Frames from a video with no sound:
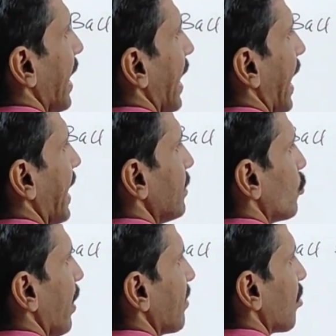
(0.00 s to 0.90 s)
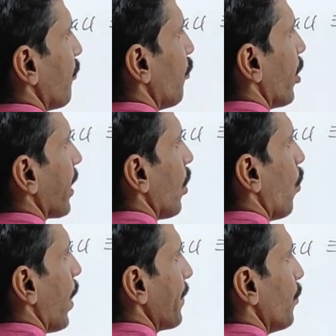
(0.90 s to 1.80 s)
Na2SO4
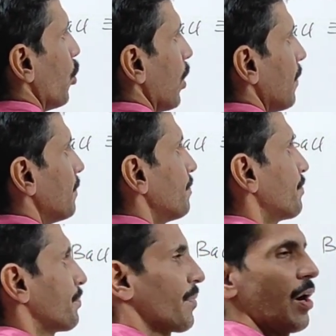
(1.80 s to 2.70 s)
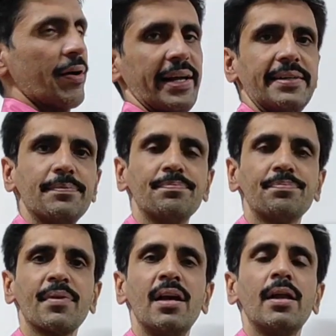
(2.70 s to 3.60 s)
1 mole. Alright.
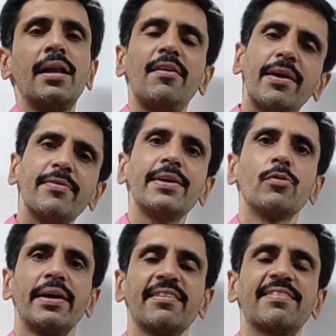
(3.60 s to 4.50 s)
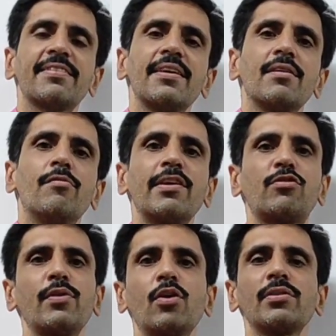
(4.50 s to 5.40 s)
Now what we do is,
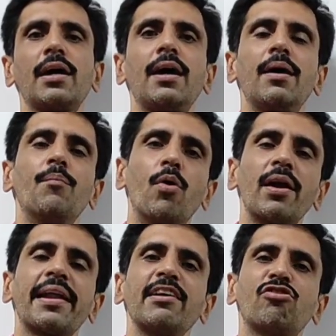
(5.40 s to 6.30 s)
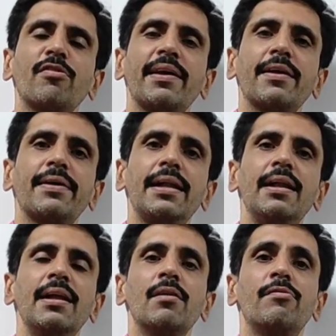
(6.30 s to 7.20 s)
once we know the mole ratio very well,
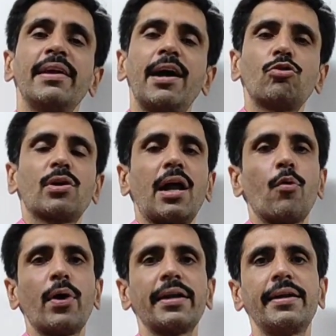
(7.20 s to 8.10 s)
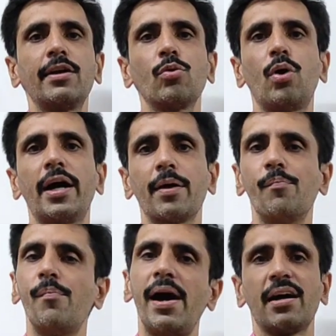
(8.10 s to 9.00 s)
we have to convert it into
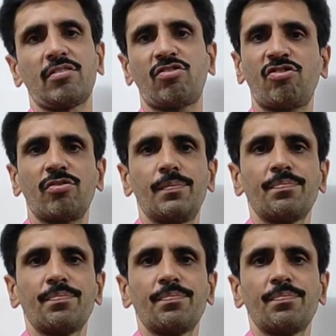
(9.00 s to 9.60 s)
what? Mass.